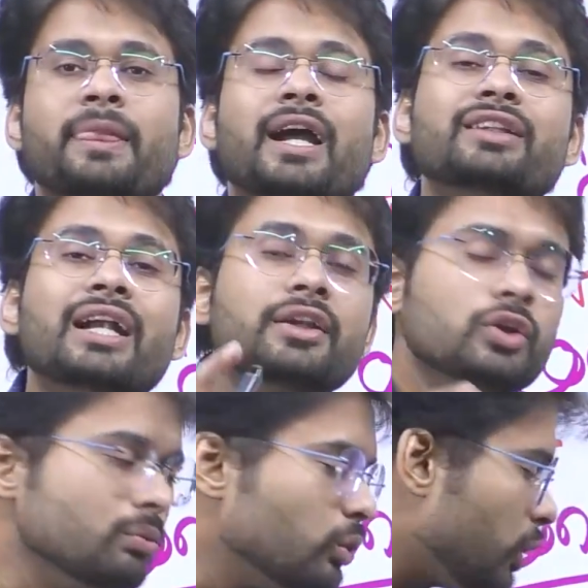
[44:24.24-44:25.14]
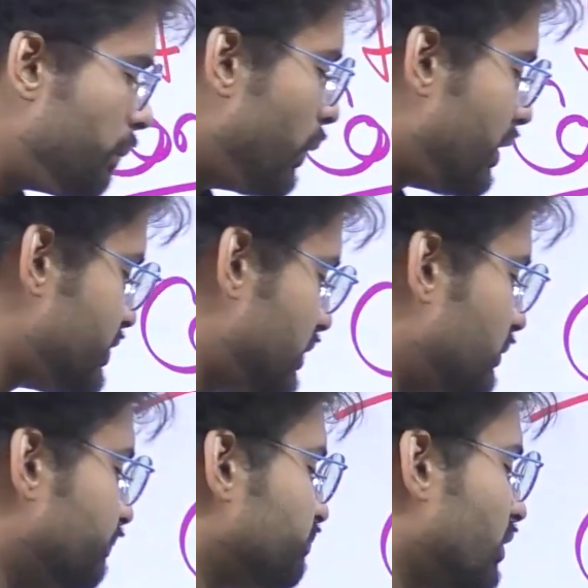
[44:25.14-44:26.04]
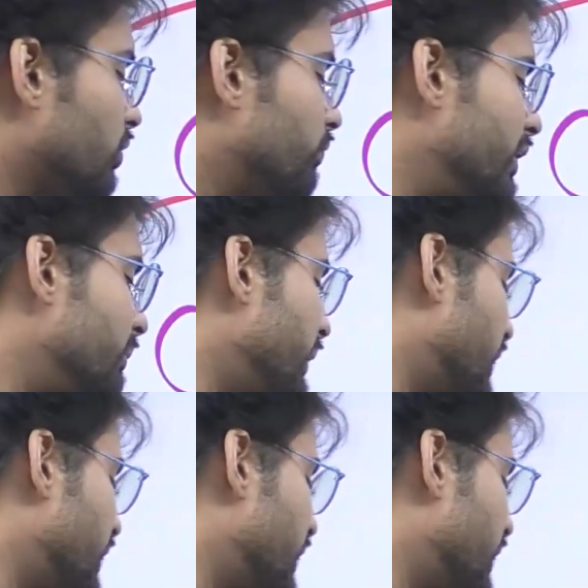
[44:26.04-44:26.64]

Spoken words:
And that new mode of production will be